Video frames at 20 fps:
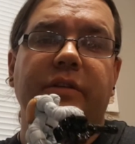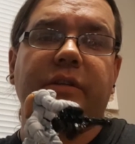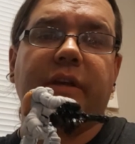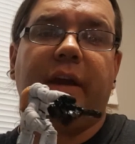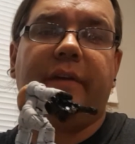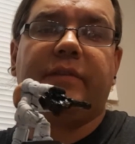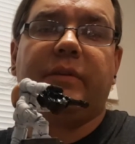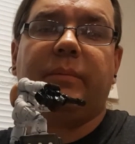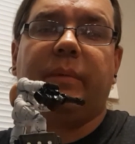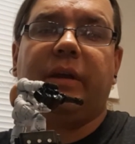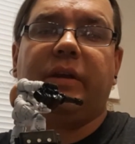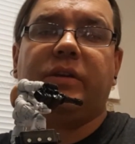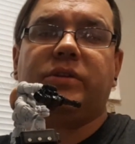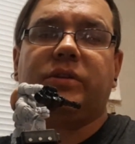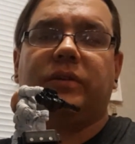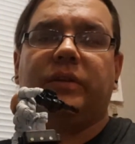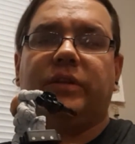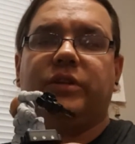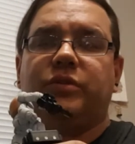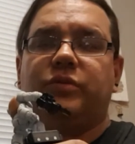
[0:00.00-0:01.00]
So you have to make
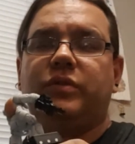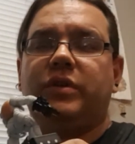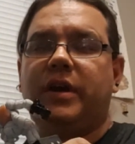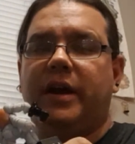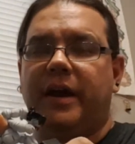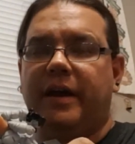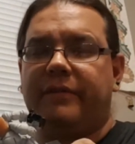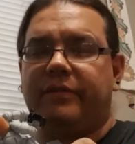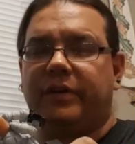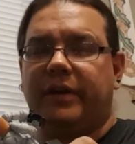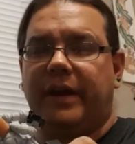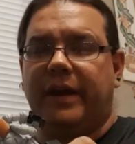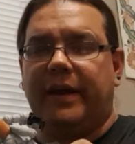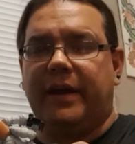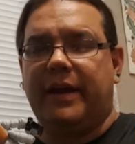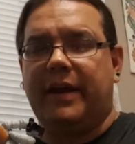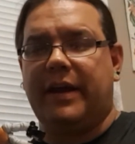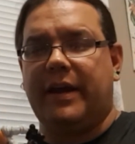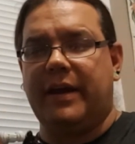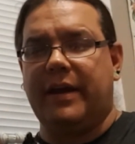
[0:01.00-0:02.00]
sure that you cover
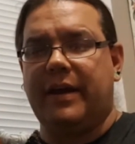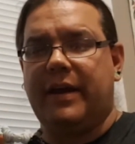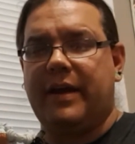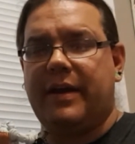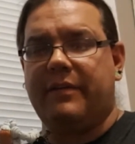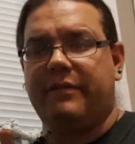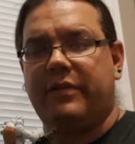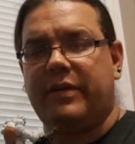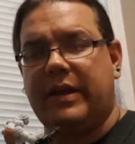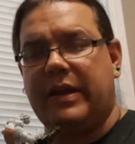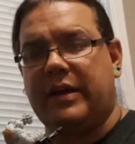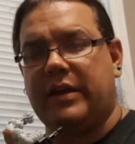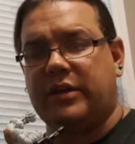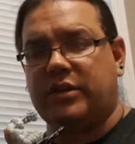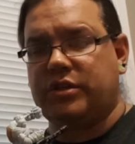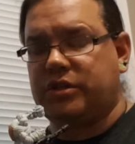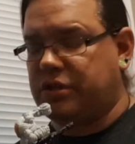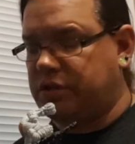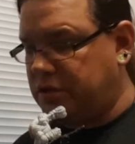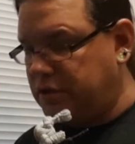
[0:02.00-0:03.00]
every
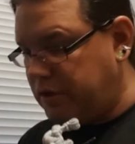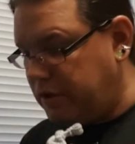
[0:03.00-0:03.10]
inch